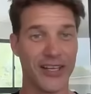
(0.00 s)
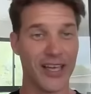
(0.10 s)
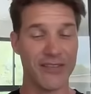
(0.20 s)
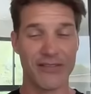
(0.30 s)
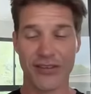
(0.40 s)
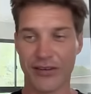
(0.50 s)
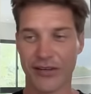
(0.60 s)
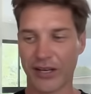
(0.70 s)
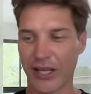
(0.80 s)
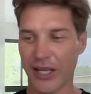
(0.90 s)
and
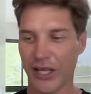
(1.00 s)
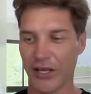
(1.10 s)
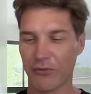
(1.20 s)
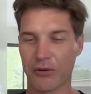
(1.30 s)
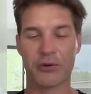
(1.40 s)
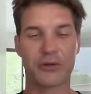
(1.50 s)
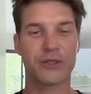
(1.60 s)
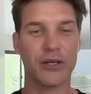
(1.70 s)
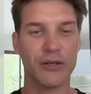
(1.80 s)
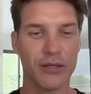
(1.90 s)
so what was
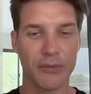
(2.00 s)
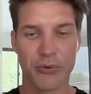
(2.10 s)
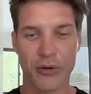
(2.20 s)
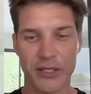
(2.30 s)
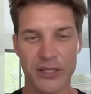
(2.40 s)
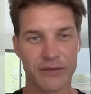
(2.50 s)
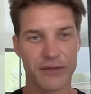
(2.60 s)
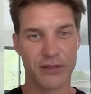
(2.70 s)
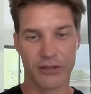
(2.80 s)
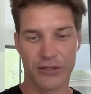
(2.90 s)
so impressive
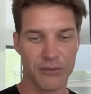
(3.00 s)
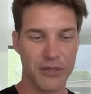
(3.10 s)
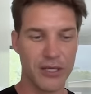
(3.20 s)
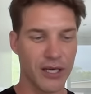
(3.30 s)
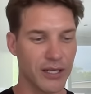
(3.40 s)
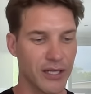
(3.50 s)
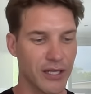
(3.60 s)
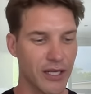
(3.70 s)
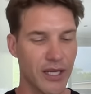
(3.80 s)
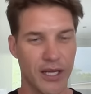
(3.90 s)
to me and
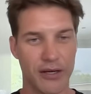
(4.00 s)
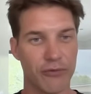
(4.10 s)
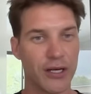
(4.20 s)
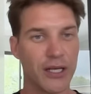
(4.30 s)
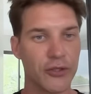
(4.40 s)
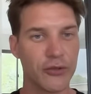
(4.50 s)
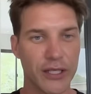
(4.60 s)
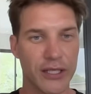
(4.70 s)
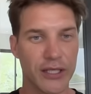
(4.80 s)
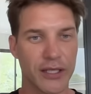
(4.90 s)
and really
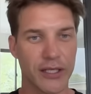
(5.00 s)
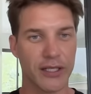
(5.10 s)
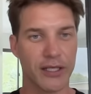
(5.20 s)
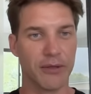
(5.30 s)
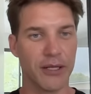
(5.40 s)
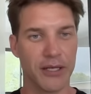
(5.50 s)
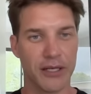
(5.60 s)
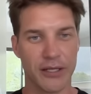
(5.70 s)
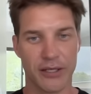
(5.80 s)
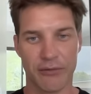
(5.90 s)
unique in a in a in
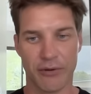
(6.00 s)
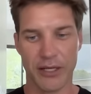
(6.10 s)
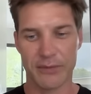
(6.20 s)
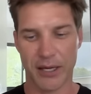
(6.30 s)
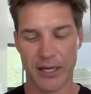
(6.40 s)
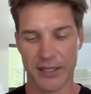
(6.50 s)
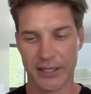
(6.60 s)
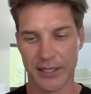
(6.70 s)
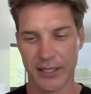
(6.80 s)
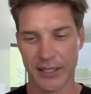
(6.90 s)
a, in a race bike
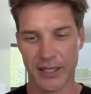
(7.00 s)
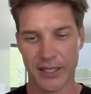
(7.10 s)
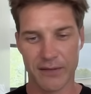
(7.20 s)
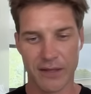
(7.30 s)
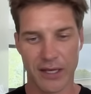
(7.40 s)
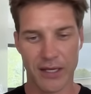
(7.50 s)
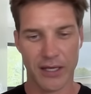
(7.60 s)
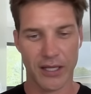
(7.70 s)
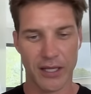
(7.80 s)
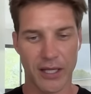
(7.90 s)
is that
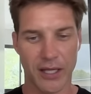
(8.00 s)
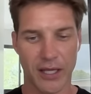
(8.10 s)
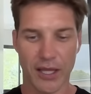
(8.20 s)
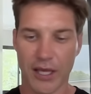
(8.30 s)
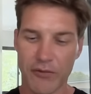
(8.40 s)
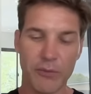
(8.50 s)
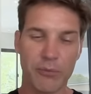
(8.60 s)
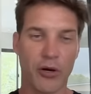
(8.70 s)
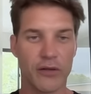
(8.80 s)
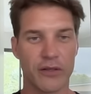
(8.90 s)
every
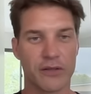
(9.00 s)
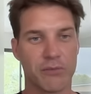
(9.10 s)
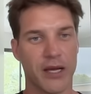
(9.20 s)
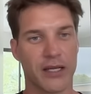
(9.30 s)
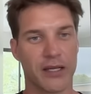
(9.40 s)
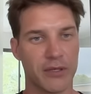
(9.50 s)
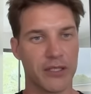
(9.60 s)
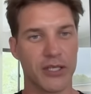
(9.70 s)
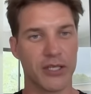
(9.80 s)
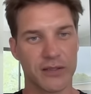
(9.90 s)
part of this bike can be
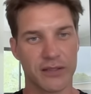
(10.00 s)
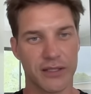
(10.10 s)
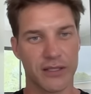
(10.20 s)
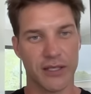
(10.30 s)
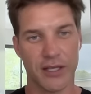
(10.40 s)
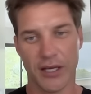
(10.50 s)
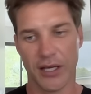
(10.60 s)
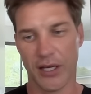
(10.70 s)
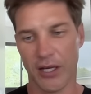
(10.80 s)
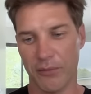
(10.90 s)
adjusted
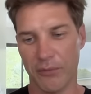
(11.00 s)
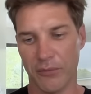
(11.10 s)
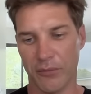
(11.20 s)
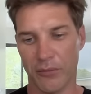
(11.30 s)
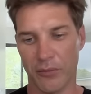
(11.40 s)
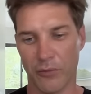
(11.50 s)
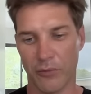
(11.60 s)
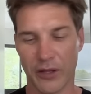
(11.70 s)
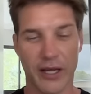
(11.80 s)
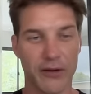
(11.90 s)
um,
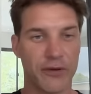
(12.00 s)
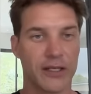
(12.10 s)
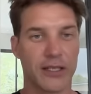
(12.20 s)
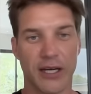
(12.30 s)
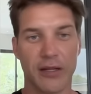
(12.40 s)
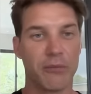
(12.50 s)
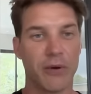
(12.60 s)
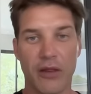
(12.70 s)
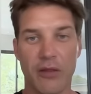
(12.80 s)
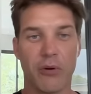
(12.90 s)
without affecting any
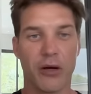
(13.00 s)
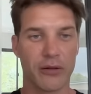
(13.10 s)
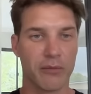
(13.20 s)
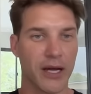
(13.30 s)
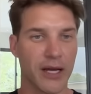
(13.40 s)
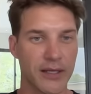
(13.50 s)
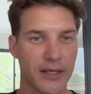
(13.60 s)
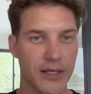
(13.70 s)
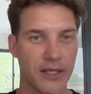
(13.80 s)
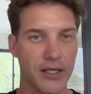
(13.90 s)
other part of the bike.
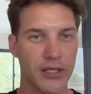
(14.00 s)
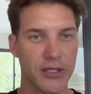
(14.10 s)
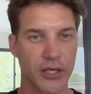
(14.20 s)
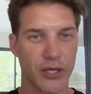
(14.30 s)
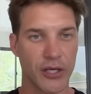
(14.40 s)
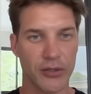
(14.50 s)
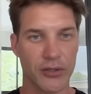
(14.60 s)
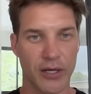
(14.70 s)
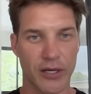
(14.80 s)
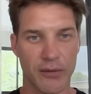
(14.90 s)
So
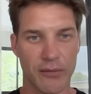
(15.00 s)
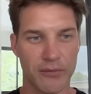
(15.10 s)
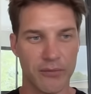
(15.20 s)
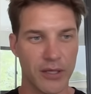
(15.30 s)
um,